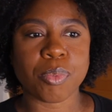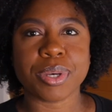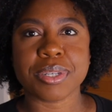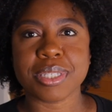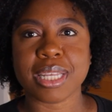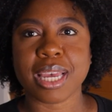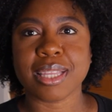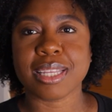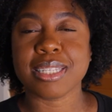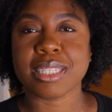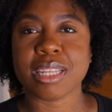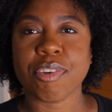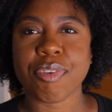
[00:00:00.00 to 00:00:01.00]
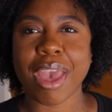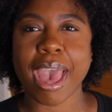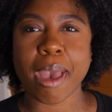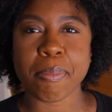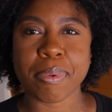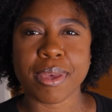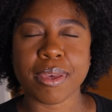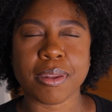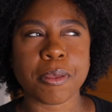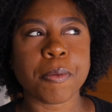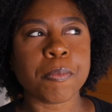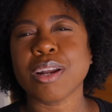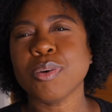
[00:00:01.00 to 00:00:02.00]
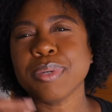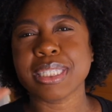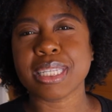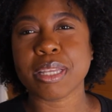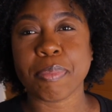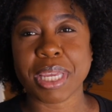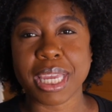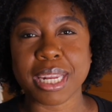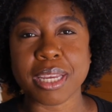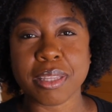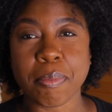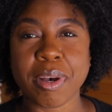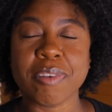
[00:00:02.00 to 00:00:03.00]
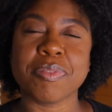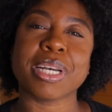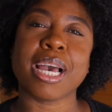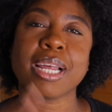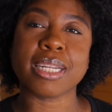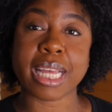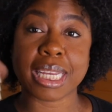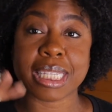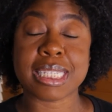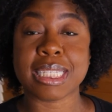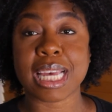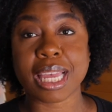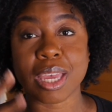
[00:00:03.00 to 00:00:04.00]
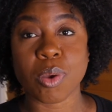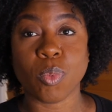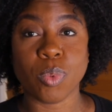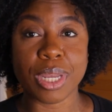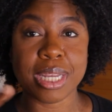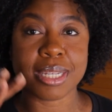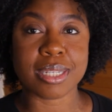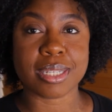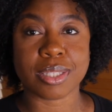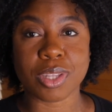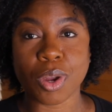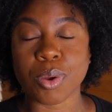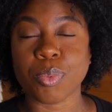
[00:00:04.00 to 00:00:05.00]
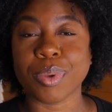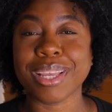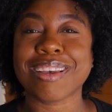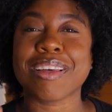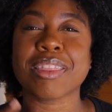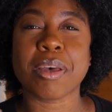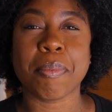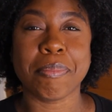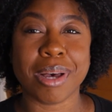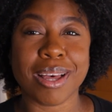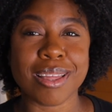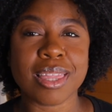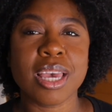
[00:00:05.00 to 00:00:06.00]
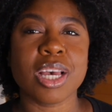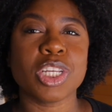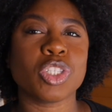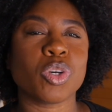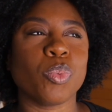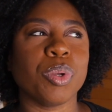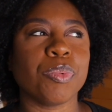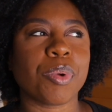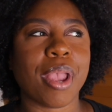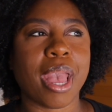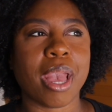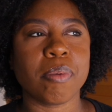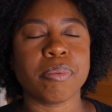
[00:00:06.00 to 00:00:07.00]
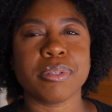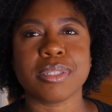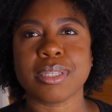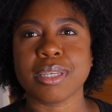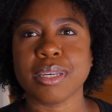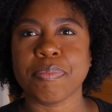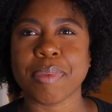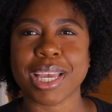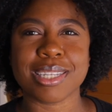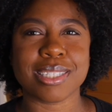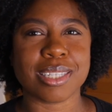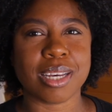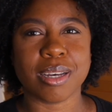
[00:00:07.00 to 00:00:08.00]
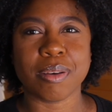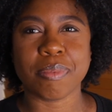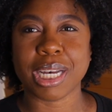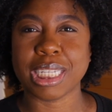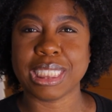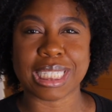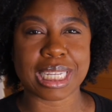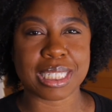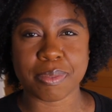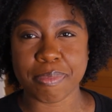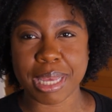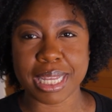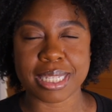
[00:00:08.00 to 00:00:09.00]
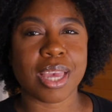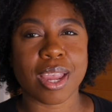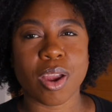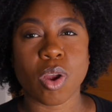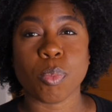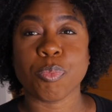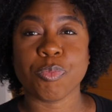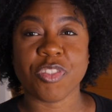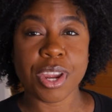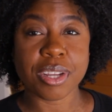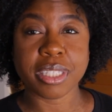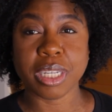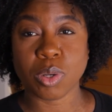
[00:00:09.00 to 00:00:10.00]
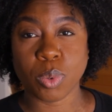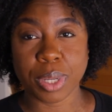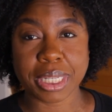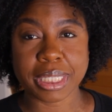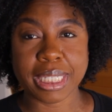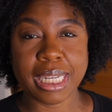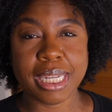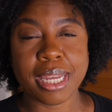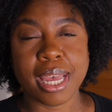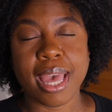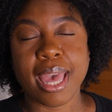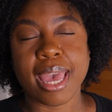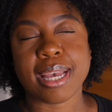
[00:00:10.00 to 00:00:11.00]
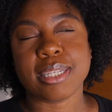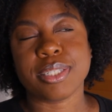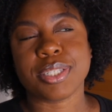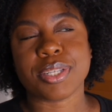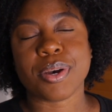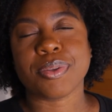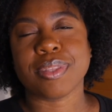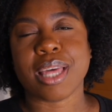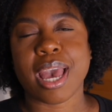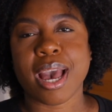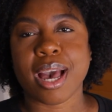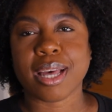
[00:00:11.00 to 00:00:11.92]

will say this stuff happened, I don't want to say the beginning of the month, but kind of like the second week, third week of the month. So we were able to make some adjustment there fairly quickly. And so that